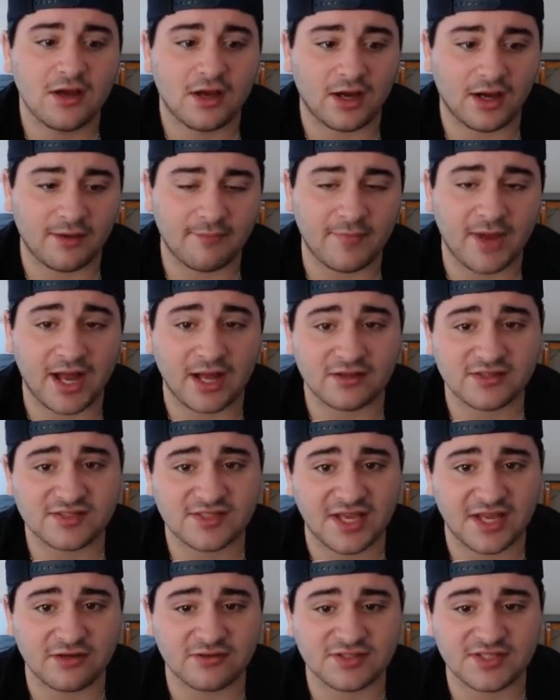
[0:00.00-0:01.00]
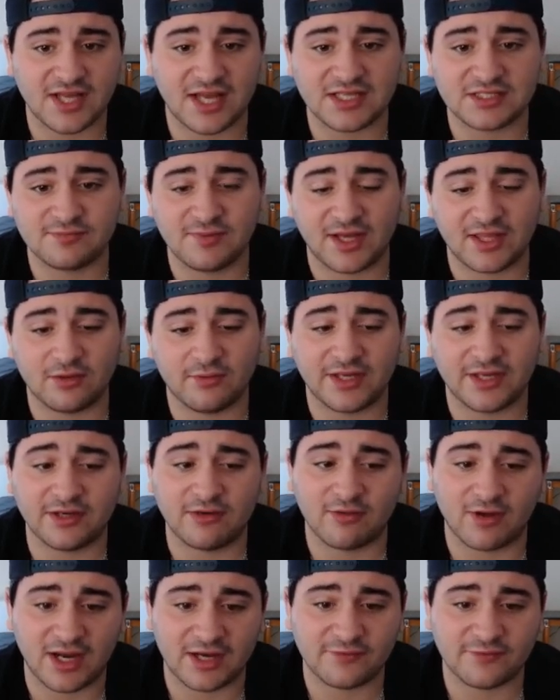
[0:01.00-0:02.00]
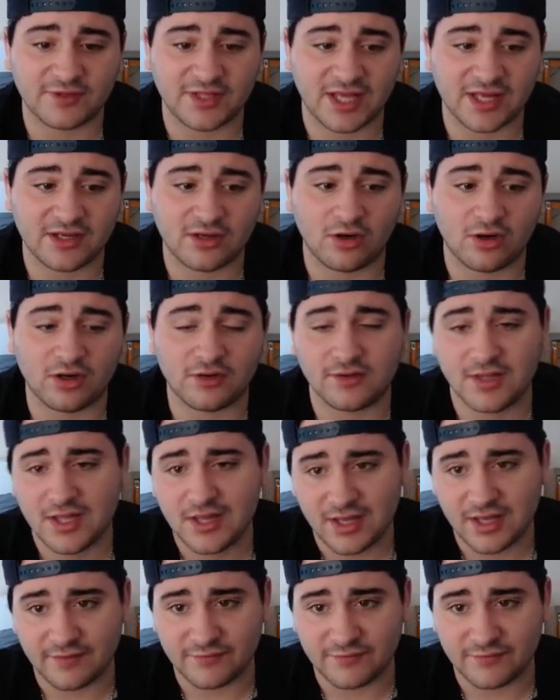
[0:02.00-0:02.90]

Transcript: Uh, Miles Sanders, guys, by the way, grind for that card.